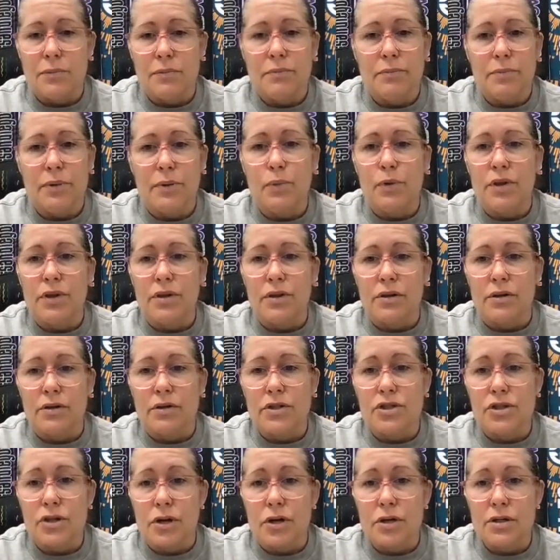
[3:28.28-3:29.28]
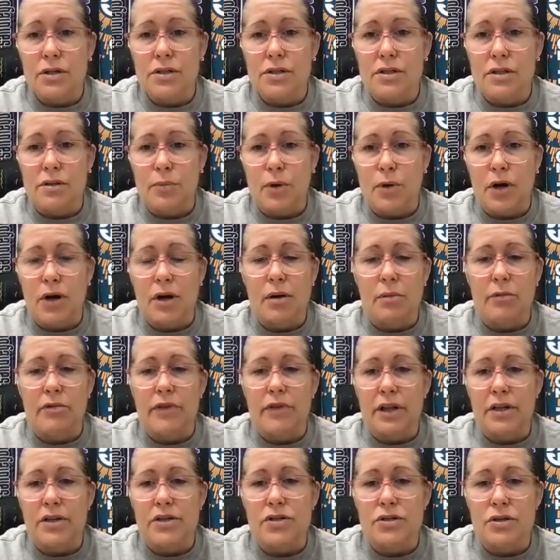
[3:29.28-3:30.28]
Been with the Sharks, Del Mar Carmel
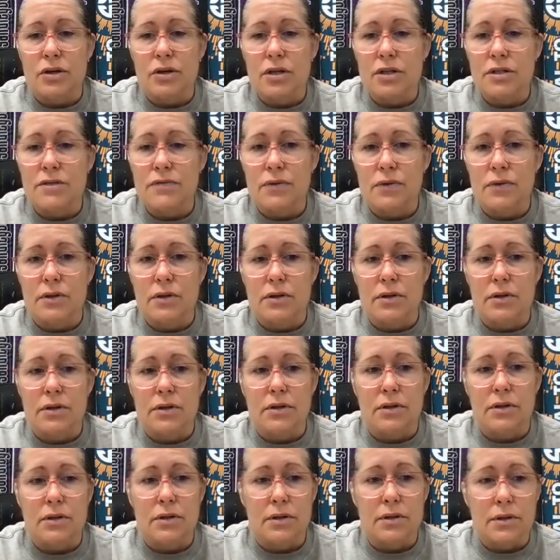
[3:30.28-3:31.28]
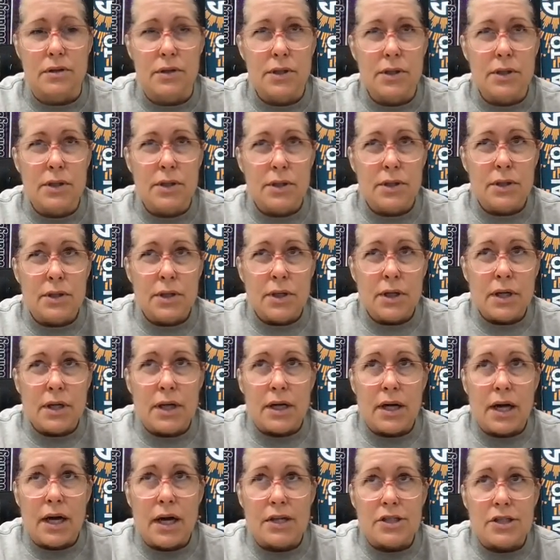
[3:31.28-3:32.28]
Valley Sharks for,
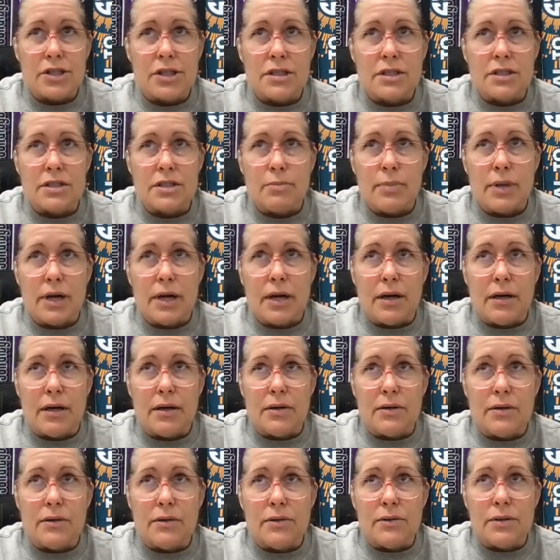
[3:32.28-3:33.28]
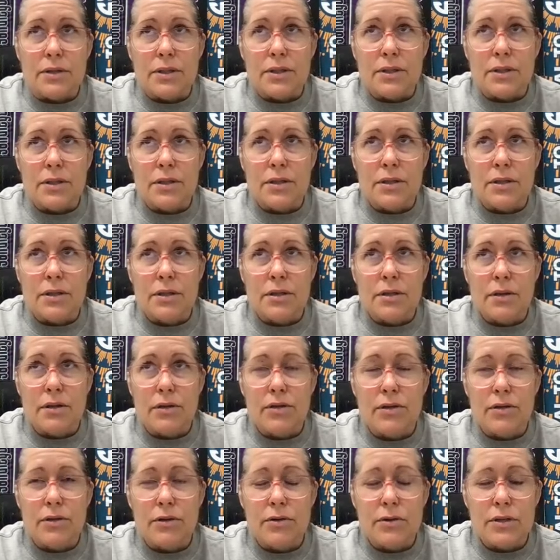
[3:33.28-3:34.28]
it's about
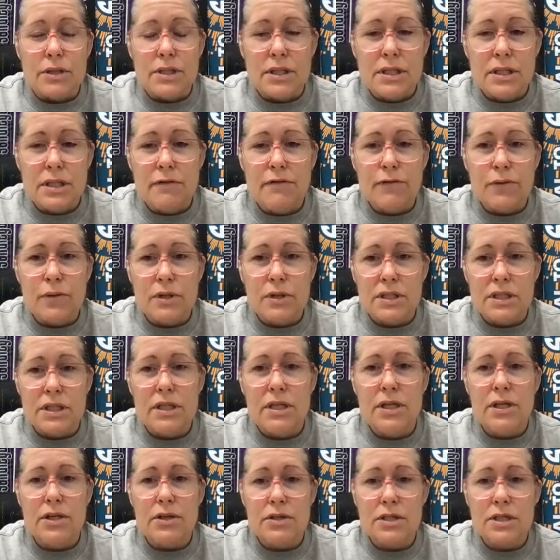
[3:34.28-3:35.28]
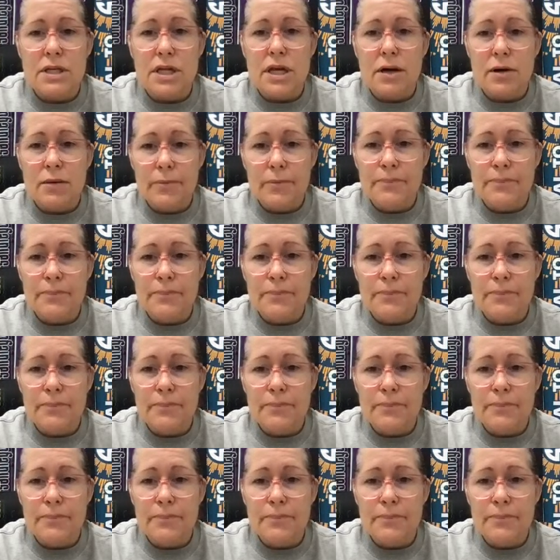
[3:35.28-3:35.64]
13, 14 years now.